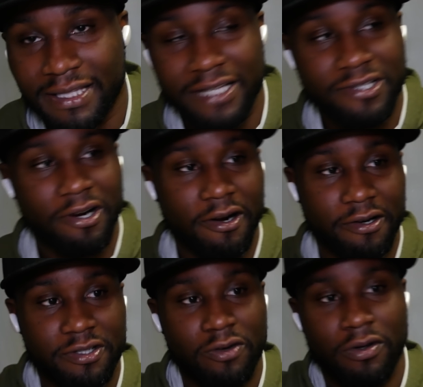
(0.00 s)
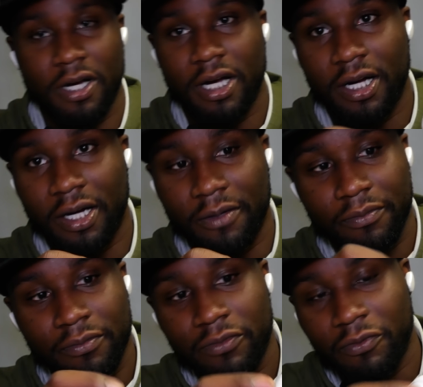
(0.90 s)
they charge
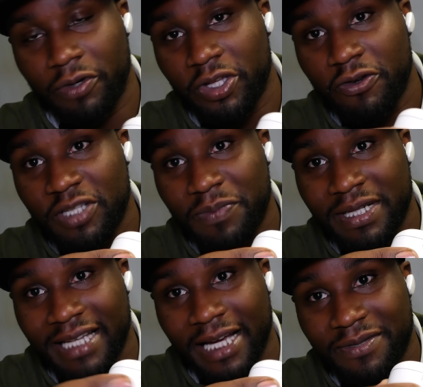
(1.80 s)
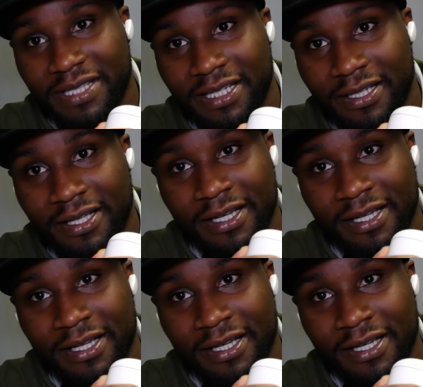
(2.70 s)
with USB Type-C,